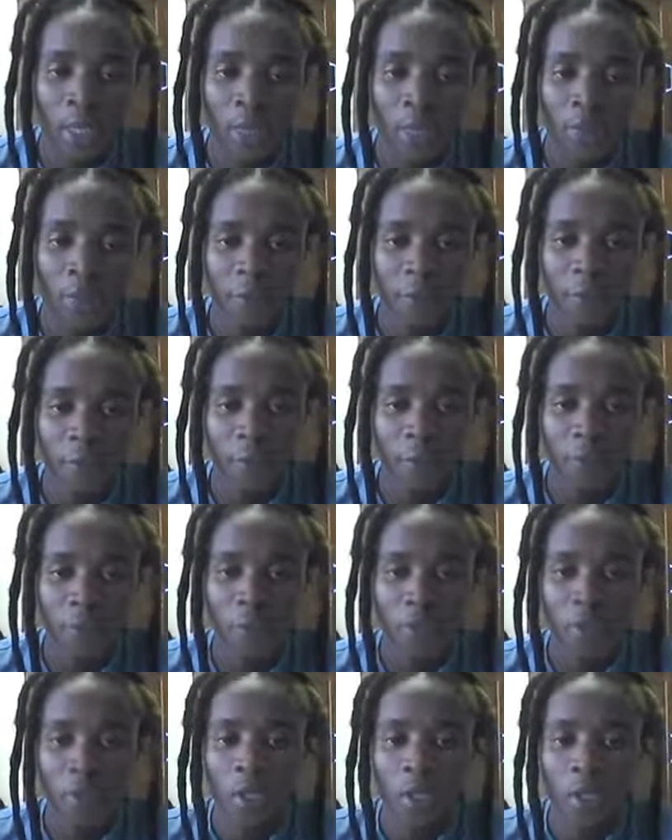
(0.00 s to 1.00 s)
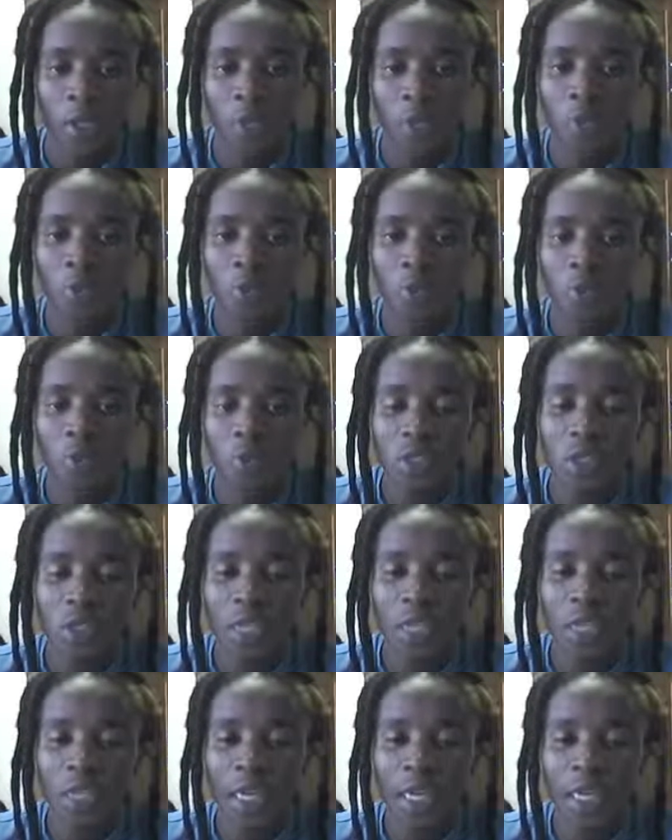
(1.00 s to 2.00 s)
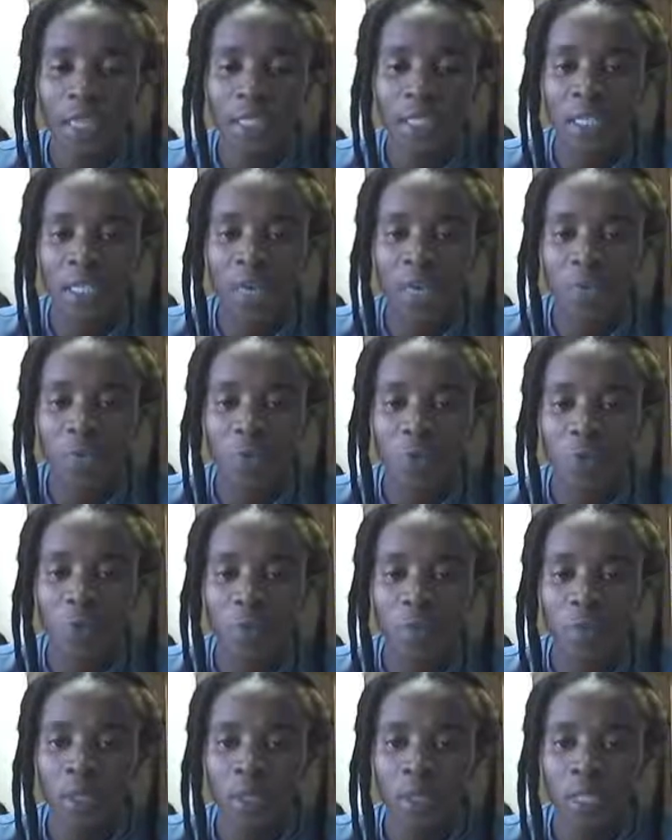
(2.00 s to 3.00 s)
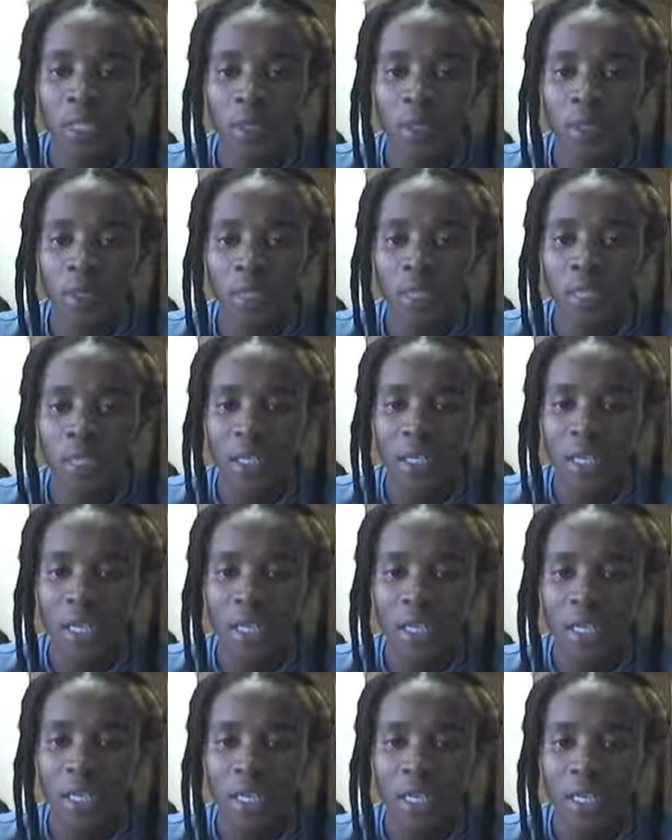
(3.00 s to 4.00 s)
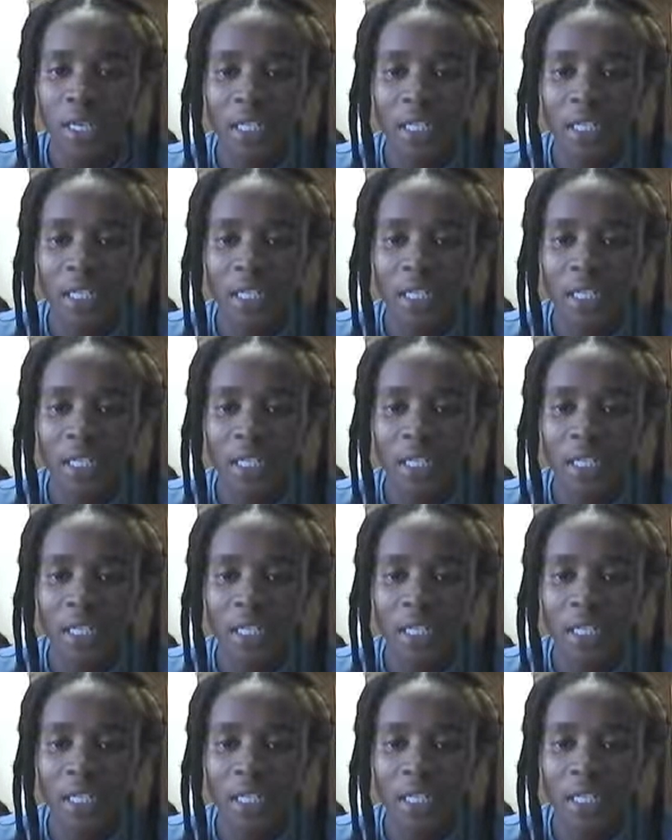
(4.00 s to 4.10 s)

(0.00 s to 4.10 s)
Therefore, the use of Tsotsital has come to be something that